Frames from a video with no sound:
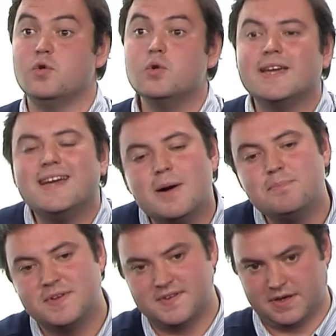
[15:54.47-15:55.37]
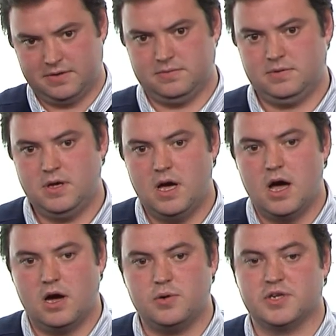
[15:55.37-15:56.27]
all-encompassing
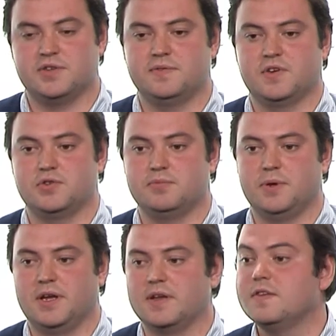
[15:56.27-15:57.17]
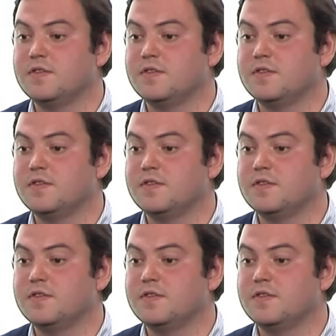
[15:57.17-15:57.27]
question of social media.